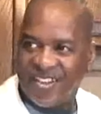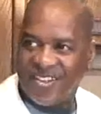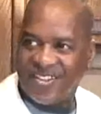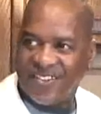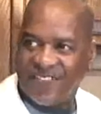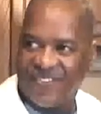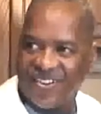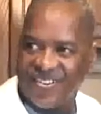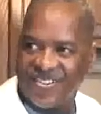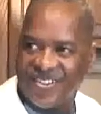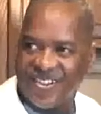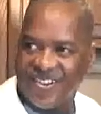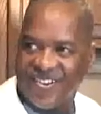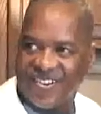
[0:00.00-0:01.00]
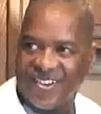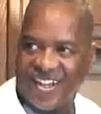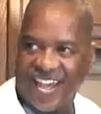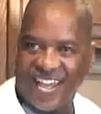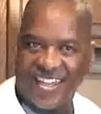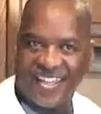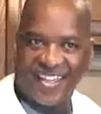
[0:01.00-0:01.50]
is supposed to look
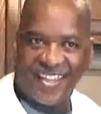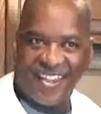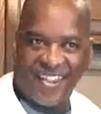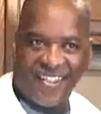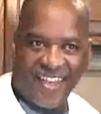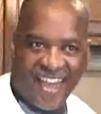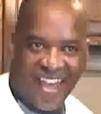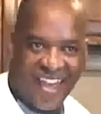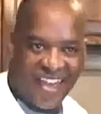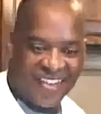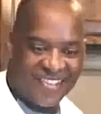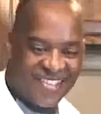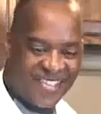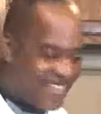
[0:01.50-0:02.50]
like. That